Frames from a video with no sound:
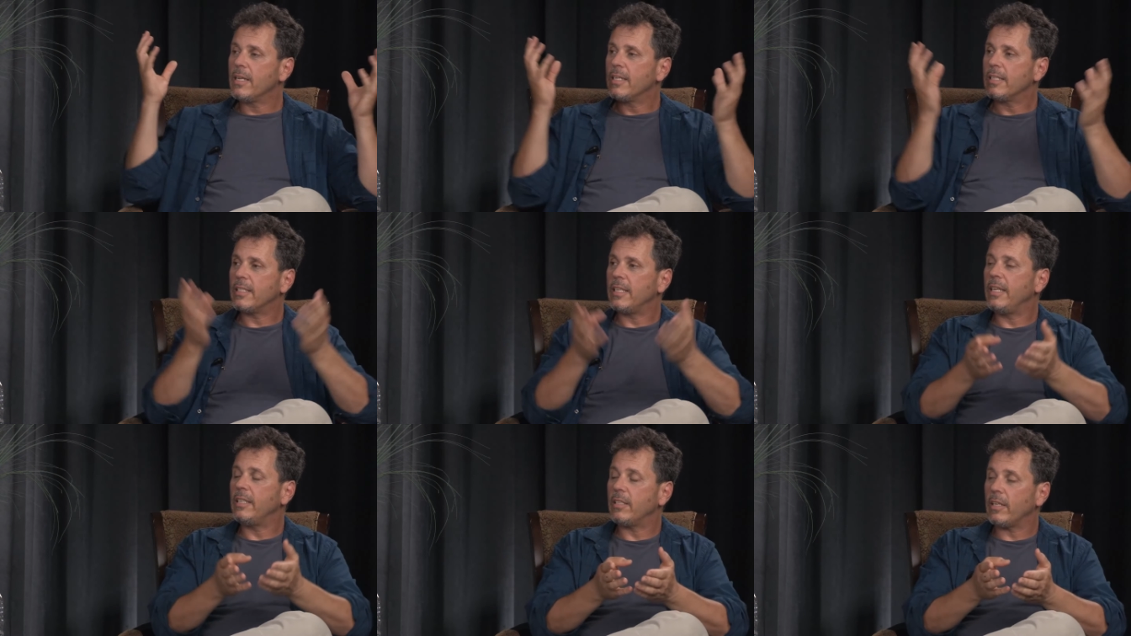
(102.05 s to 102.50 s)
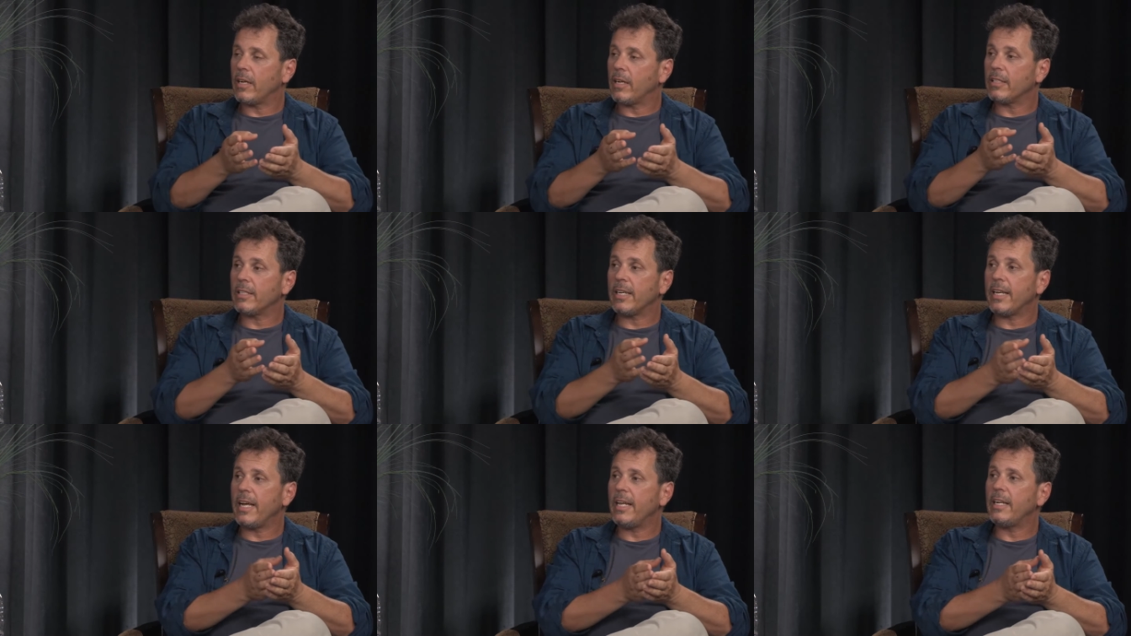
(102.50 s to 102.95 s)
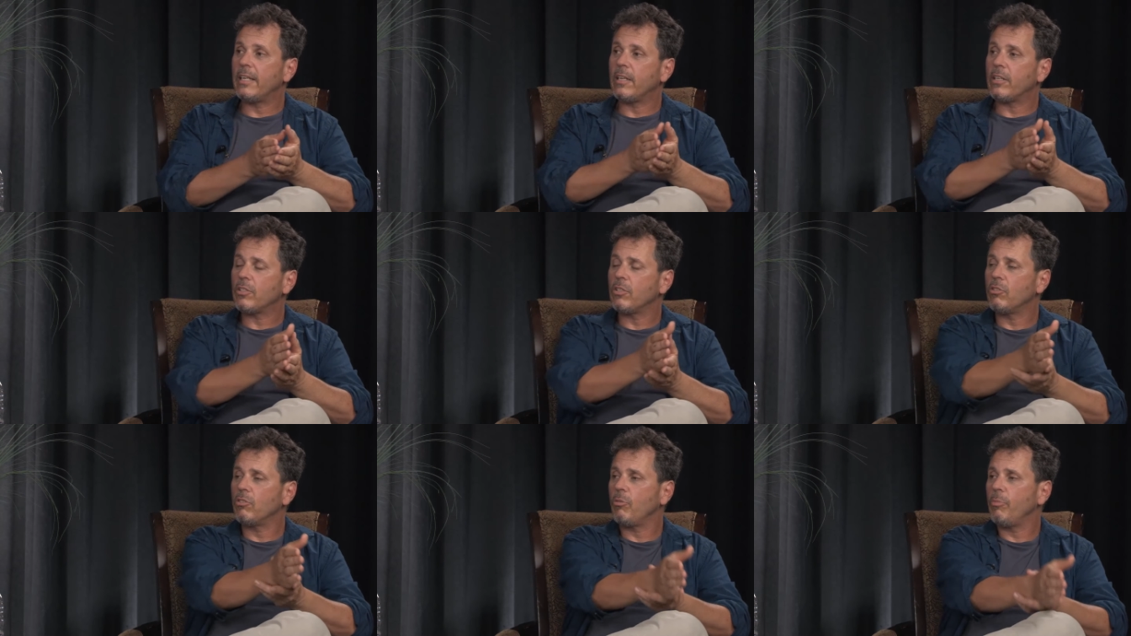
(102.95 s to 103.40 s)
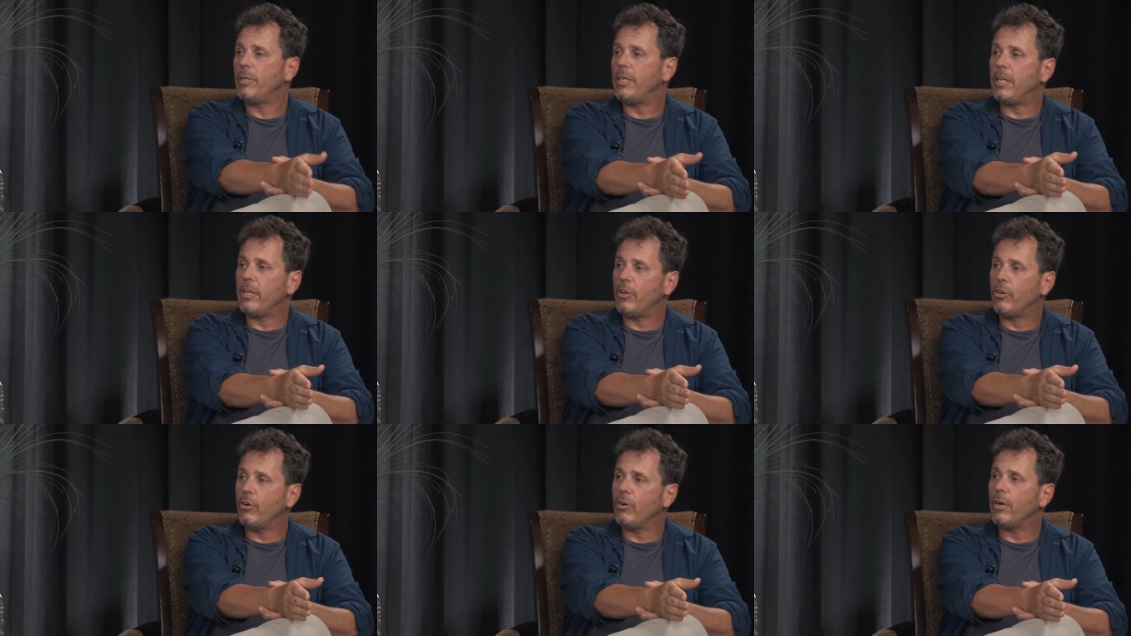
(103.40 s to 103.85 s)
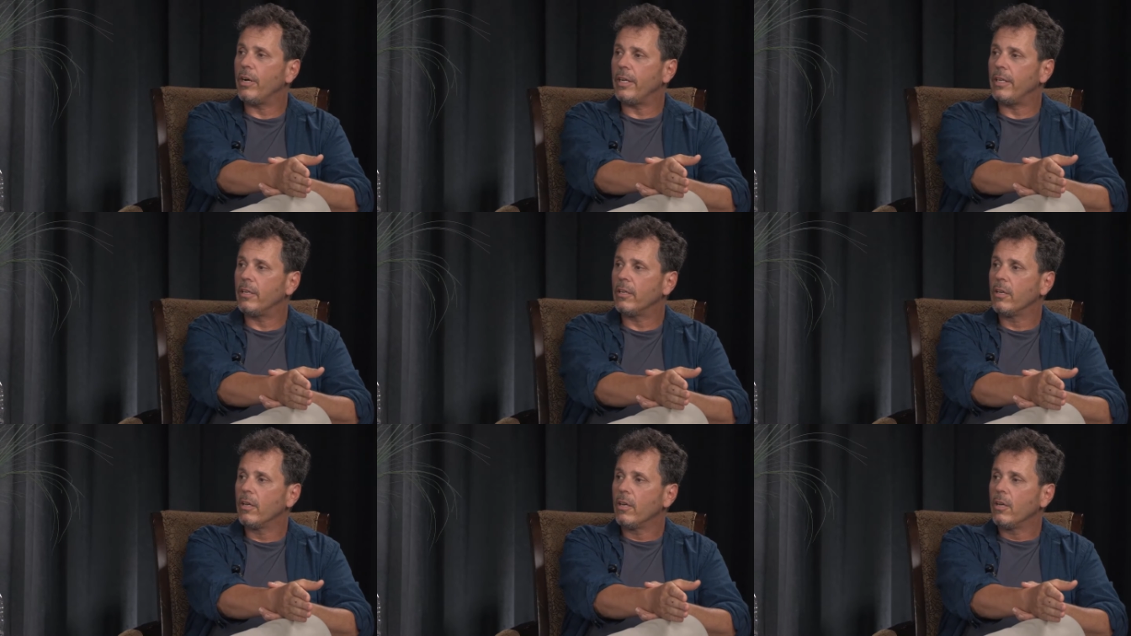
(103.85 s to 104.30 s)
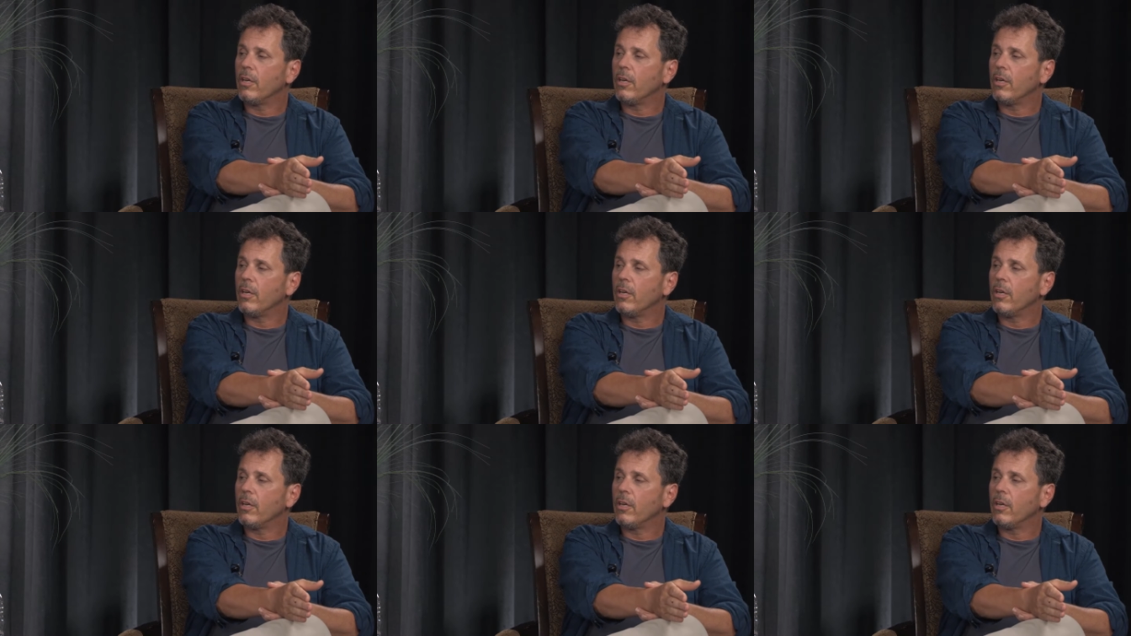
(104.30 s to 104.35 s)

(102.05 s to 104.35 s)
sees it. Because again, it doesn't do me any good